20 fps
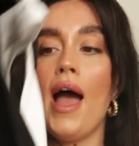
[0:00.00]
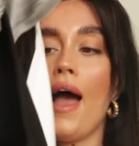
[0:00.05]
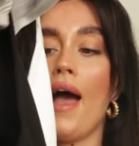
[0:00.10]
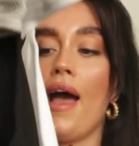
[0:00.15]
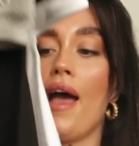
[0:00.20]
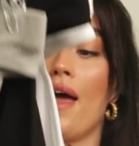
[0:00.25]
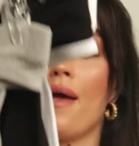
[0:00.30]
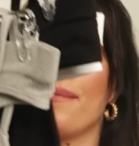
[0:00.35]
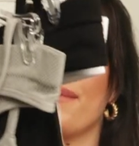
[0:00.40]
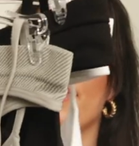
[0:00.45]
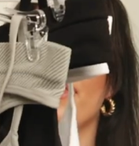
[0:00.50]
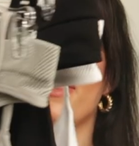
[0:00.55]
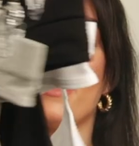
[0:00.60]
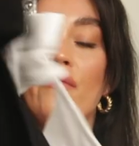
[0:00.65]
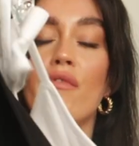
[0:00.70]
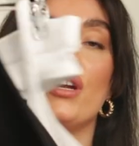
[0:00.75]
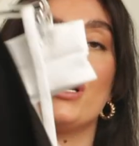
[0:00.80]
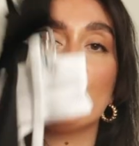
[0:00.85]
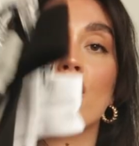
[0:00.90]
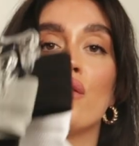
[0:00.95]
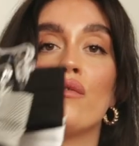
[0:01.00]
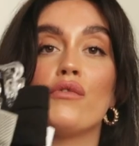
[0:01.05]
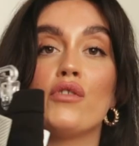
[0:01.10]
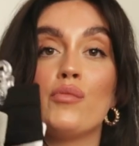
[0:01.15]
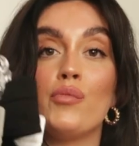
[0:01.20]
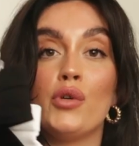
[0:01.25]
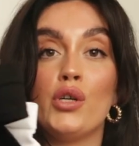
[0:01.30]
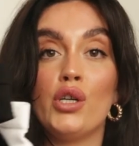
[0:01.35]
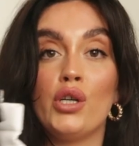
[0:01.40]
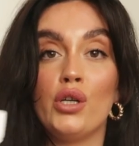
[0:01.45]
They're really
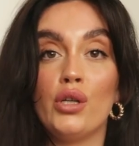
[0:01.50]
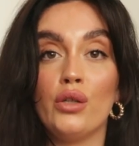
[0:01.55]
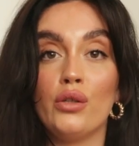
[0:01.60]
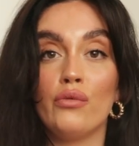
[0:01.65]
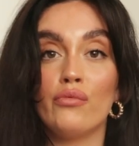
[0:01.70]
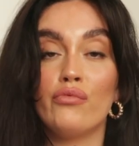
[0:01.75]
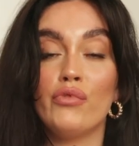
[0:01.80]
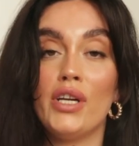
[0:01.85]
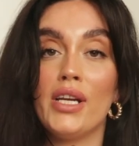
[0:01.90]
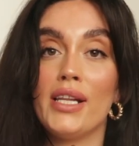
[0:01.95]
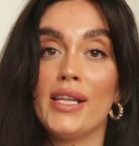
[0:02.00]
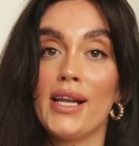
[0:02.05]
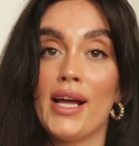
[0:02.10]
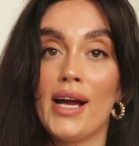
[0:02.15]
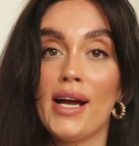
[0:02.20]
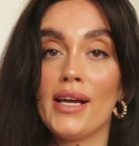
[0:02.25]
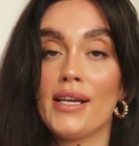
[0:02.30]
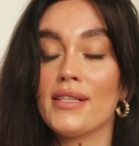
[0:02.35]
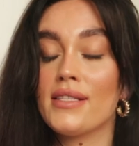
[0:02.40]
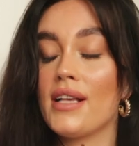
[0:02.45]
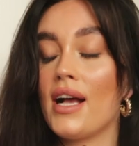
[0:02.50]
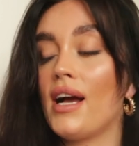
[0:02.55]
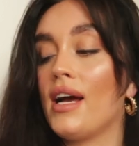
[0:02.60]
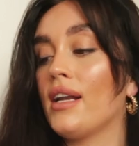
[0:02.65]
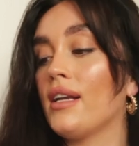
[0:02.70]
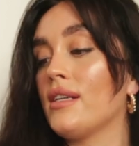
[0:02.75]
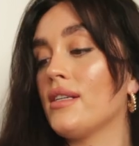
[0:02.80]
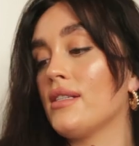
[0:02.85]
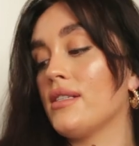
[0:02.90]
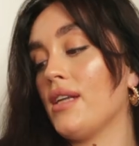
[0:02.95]
comfortable, really nice,
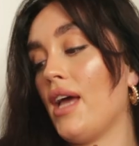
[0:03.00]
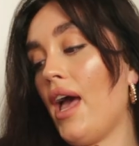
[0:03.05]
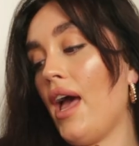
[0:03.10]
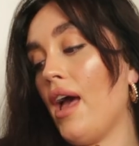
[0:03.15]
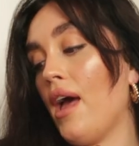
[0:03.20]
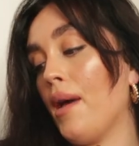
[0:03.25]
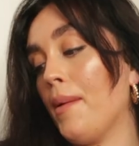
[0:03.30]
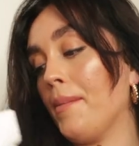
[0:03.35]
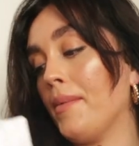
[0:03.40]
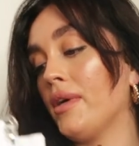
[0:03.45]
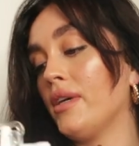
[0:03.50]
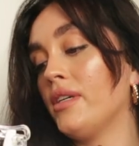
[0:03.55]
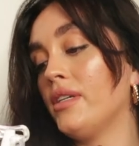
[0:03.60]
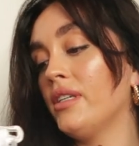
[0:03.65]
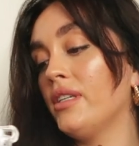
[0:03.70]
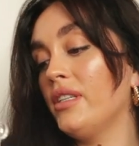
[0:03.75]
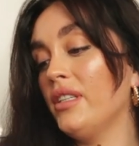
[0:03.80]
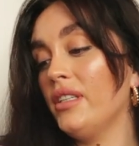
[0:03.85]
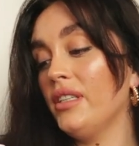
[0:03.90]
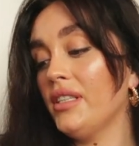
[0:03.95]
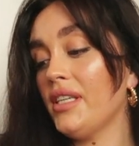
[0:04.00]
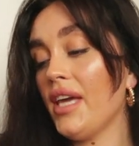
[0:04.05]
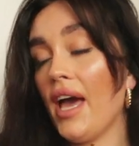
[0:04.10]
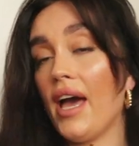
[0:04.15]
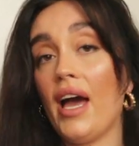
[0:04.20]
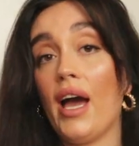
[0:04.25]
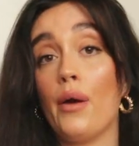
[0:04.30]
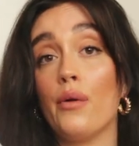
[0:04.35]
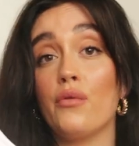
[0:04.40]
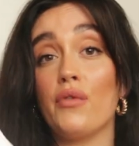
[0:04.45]
and yeah,
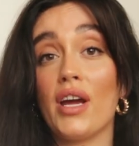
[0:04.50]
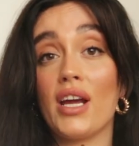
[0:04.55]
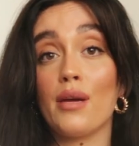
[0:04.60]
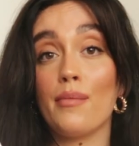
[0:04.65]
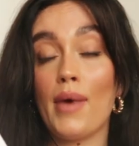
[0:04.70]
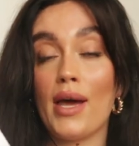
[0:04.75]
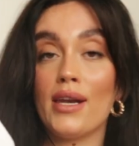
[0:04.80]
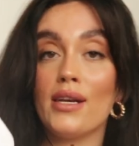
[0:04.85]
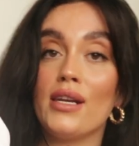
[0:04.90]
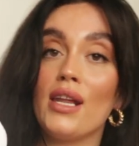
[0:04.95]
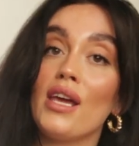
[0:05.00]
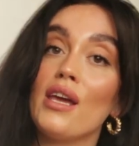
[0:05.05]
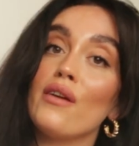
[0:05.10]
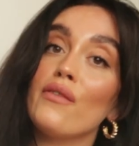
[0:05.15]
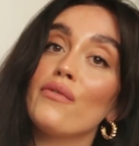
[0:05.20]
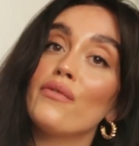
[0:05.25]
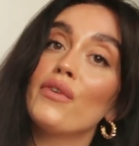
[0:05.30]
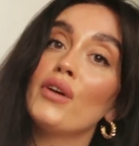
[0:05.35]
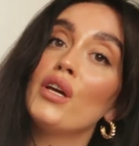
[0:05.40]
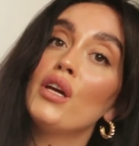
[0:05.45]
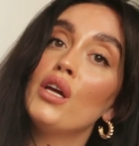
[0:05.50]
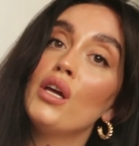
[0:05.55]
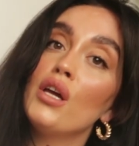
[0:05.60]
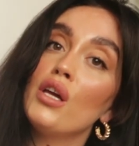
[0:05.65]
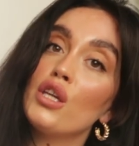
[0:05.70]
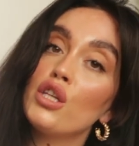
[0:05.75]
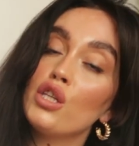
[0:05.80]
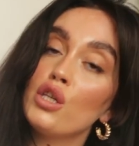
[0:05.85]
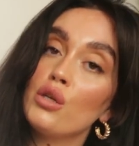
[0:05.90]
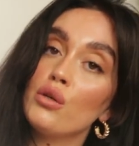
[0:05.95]
I would recommend if
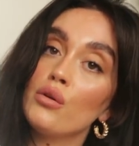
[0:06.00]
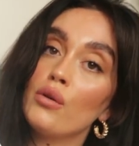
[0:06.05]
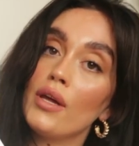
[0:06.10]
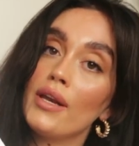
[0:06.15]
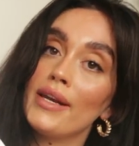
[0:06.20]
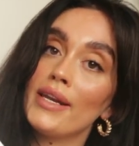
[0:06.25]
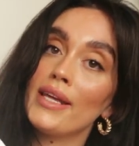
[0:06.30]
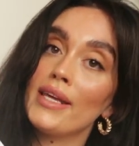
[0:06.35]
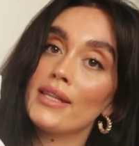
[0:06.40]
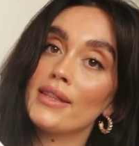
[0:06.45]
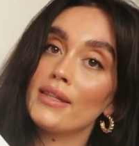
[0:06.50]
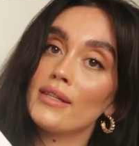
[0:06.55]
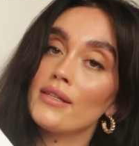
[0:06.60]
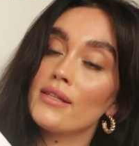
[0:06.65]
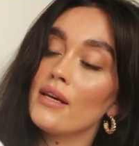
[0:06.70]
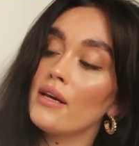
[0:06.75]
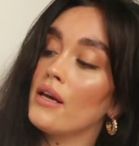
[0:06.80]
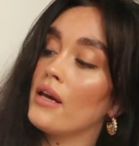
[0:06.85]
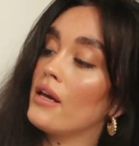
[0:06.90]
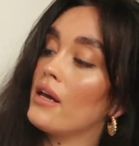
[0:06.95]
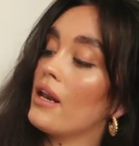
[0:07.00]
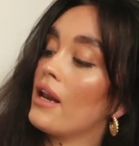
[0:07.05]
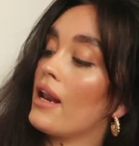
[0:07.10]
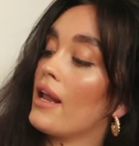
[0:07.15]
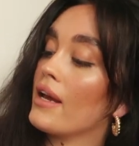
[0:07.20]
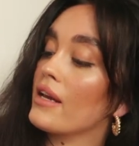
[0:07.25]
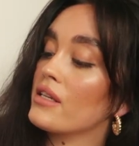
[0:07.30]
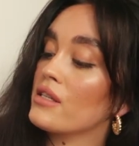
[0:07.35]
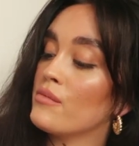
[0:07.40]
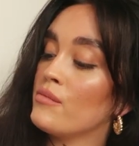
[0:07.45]
you need
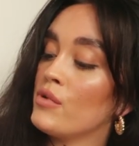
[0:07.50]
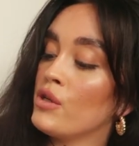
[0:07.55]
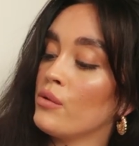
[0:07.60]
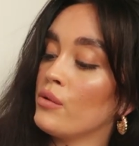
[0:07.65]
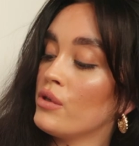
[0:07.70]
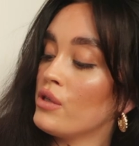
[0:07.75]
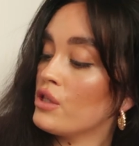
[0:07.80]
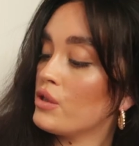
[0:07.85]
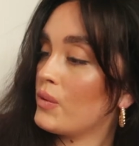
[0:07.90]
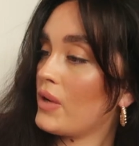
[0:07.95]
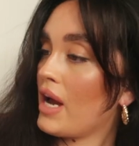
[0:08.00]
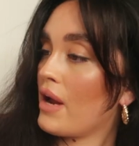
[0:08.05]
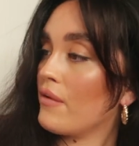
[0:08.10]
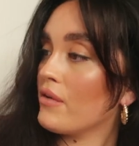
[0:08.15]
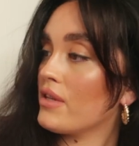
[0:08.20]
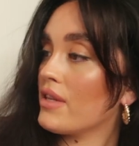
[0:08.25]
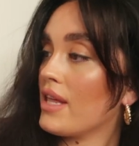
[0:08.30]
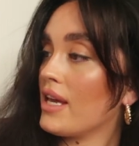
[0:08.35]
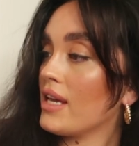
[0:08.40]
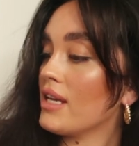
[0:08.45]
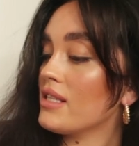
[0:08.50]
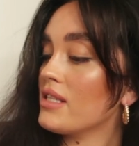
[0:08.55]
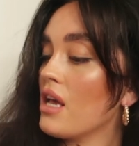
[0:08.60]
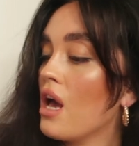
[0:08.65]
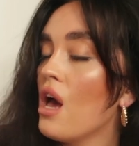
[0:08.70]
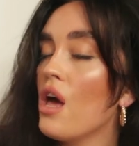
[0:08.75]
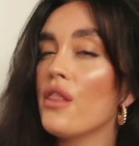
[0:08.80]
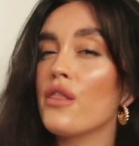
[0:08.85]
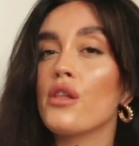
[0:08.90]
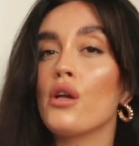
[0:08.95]
like some new underwear and things.
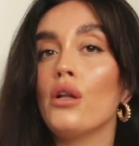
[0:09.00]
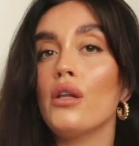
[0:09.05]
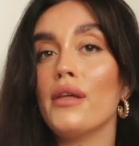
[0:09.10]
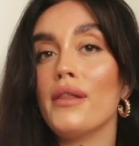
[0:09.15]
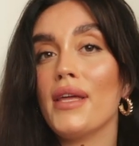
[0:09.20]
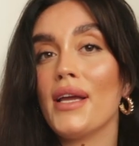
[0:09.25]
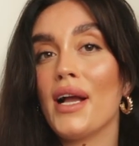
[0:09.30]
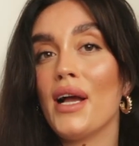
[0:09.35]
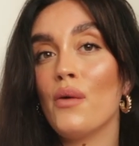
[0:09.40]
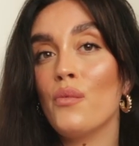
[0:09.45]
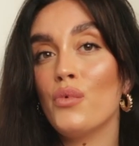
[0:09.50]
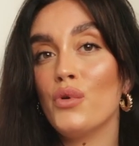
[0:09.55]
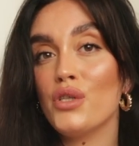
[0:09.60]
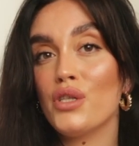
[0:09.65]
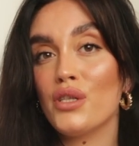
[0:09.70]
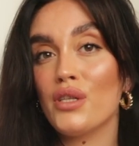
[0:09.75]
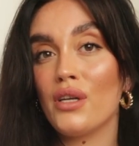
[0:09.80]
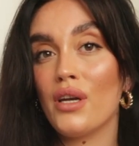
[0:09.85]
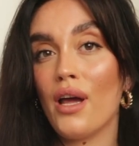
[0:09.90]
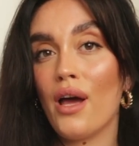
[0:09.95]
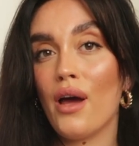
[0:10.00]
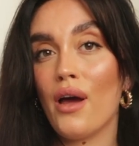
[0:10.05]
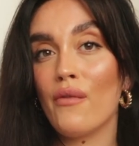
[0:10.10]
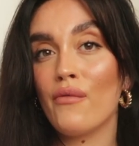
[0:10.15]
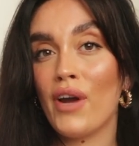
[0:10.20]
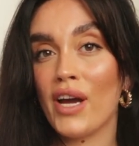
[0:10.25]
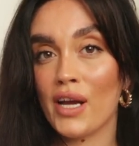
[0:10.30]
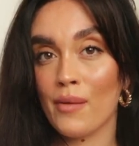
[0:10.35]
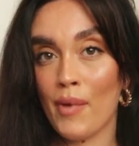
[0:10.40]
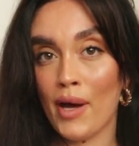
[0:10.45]
The only thing I wouldn't
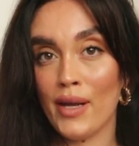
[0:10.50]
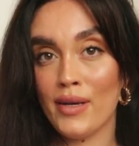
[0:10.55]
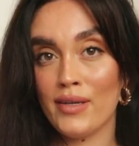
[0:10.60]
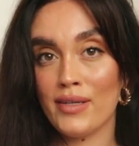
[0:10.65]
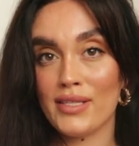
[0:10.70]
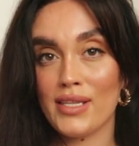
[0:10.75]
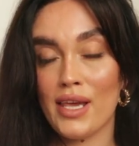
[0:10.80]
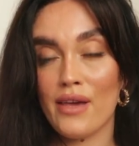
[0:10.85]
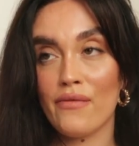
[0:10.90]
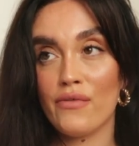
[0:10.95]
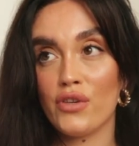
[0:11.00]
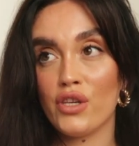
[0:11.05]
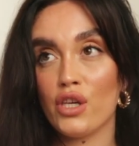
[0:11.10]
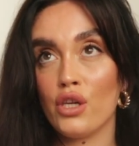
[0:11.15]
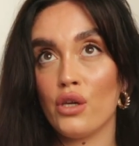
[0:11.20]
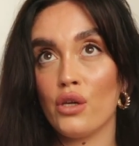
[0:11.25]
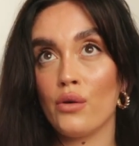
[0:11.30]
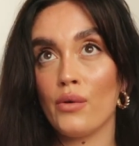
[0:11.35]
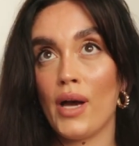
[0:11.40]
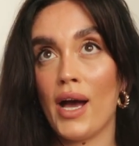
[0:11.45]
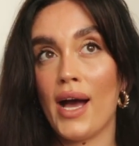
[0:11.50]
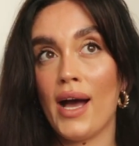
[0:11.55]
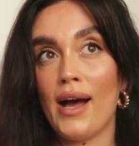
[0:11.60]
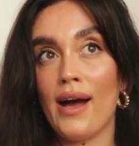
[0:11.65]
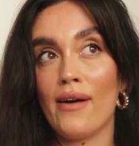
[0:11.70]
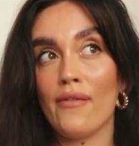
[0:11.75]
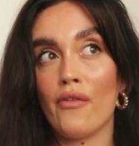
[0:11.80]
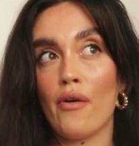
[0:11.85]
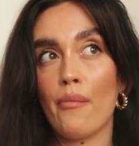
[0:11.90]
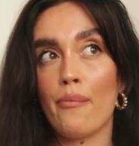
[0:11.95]
recommend is if you
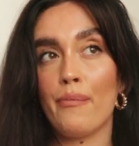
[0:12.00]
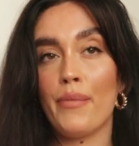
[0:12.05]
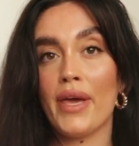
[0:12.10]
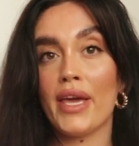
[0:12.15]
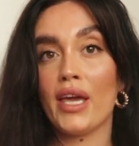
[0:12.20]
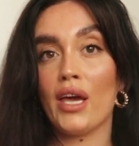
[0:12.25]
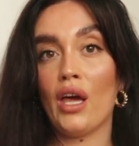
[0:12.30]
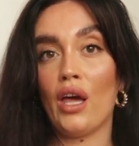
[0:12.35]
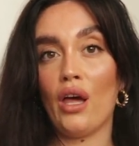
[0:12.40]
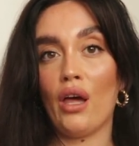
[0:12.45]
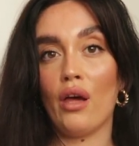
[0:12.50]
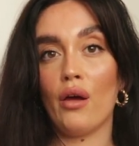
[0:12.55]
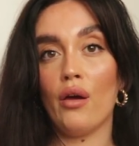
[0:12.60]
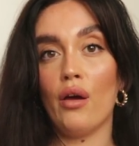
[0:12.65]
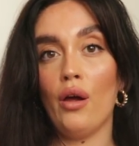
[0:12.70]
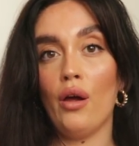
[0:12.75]
have bigger